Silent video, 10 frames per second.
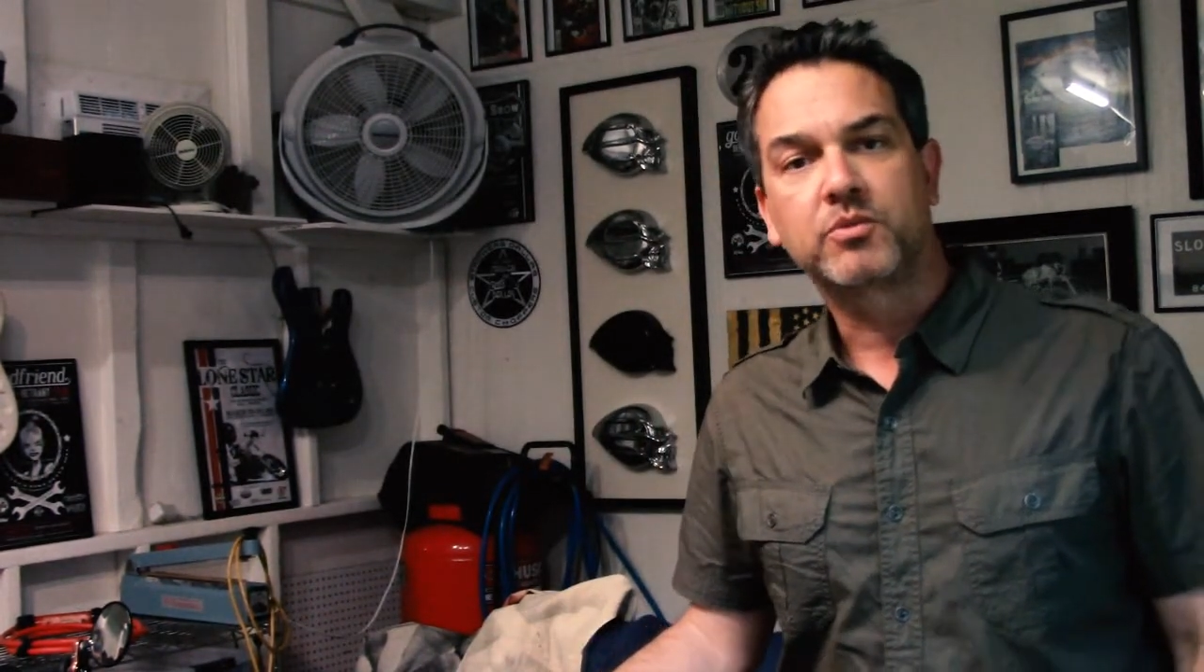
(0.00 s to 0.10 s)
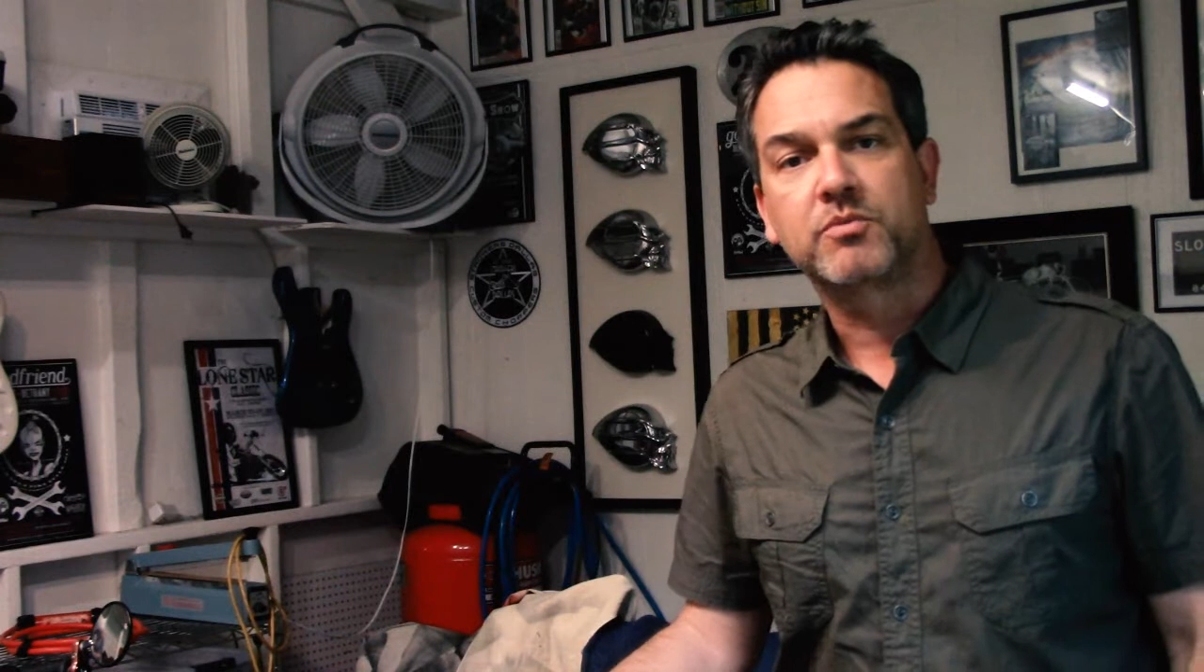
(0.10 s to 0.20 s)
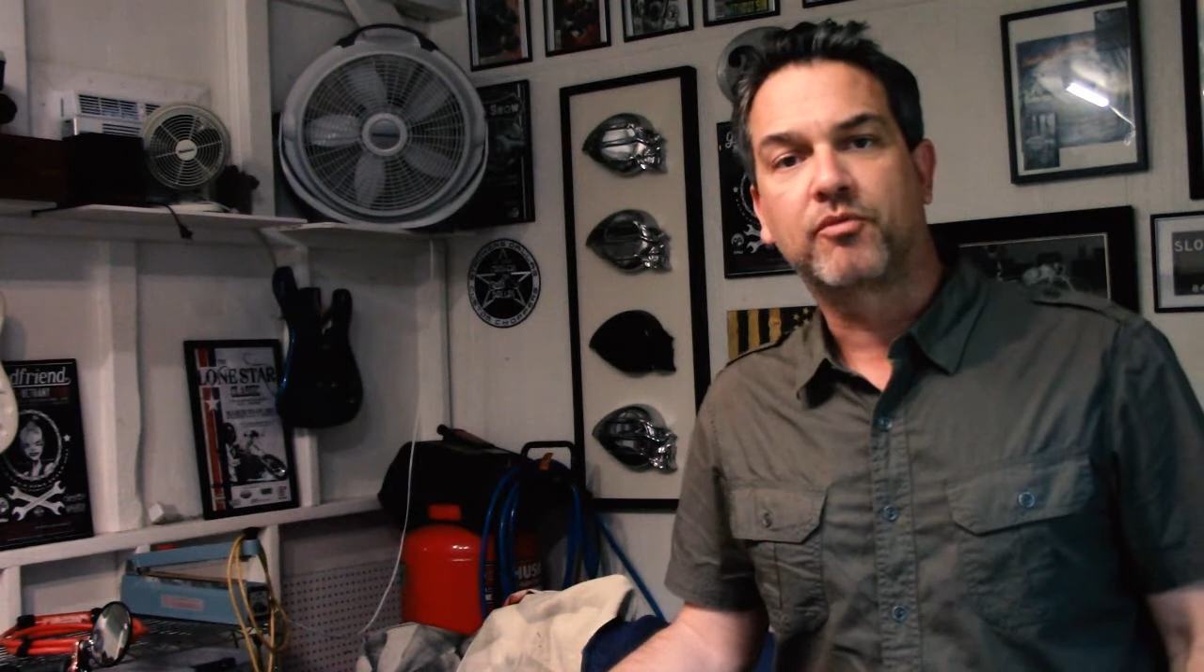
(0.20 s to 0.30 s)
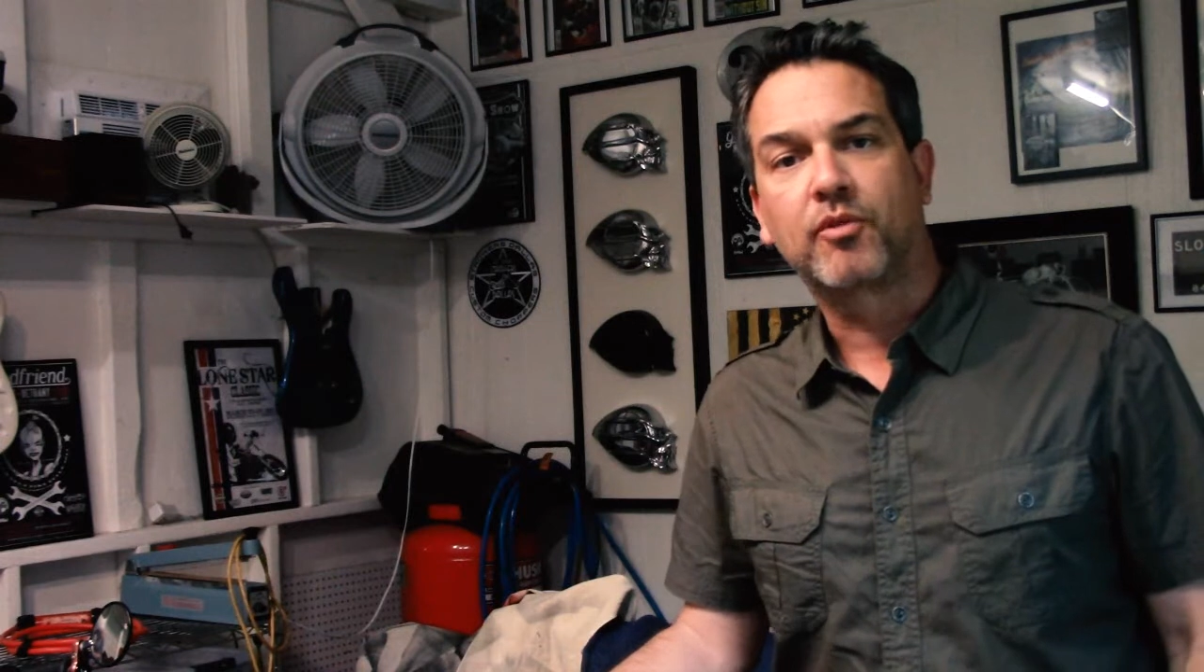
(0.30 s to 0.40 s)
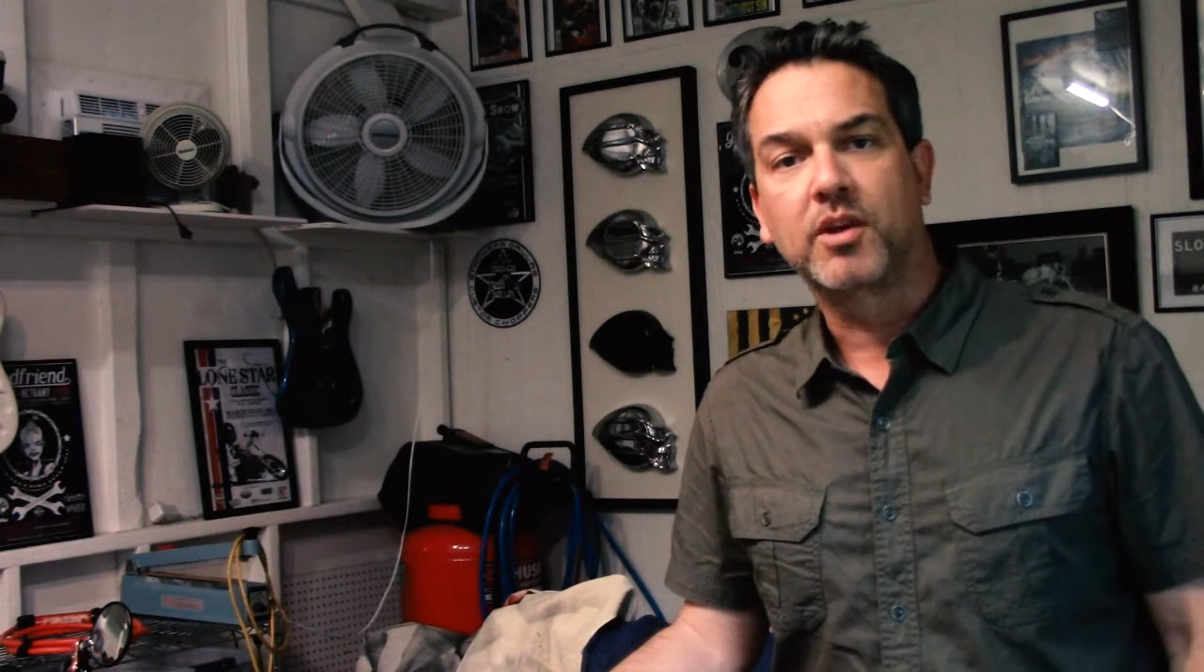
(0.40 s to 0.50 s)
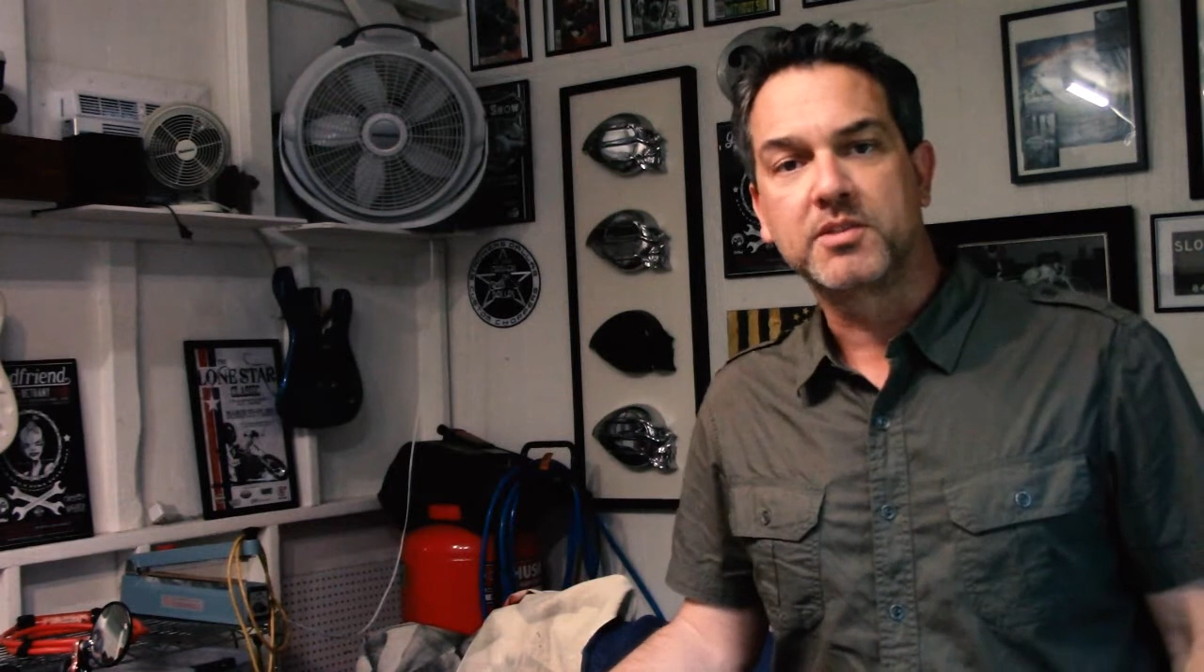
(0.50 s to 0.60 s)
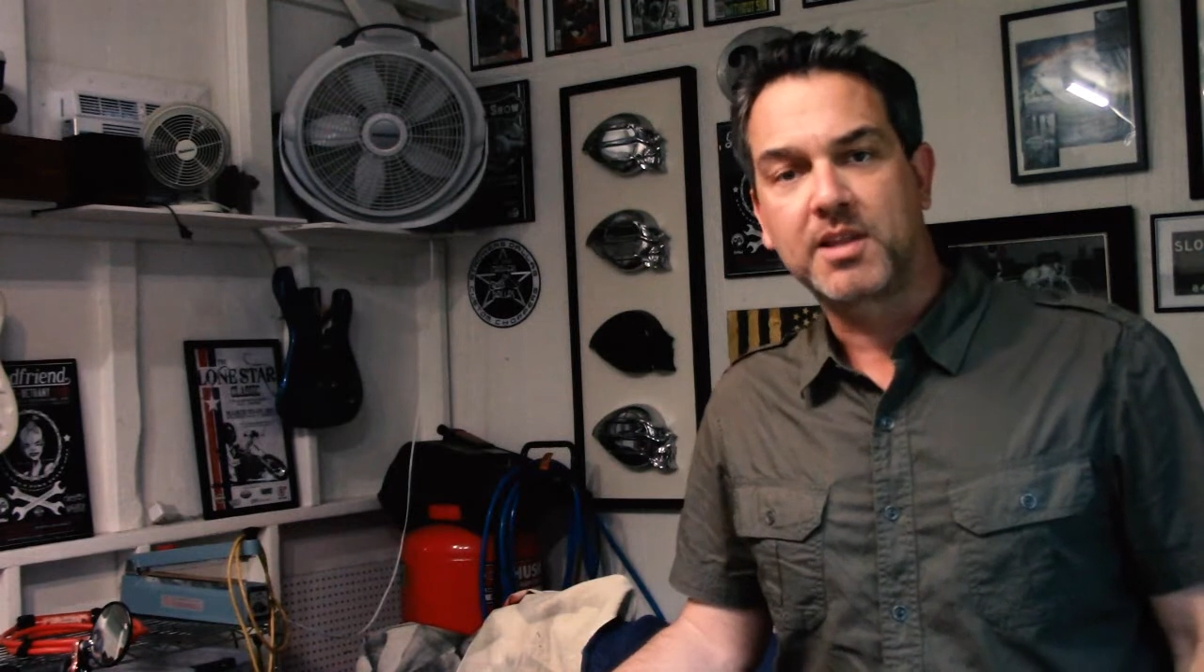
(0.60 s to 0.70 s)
some friends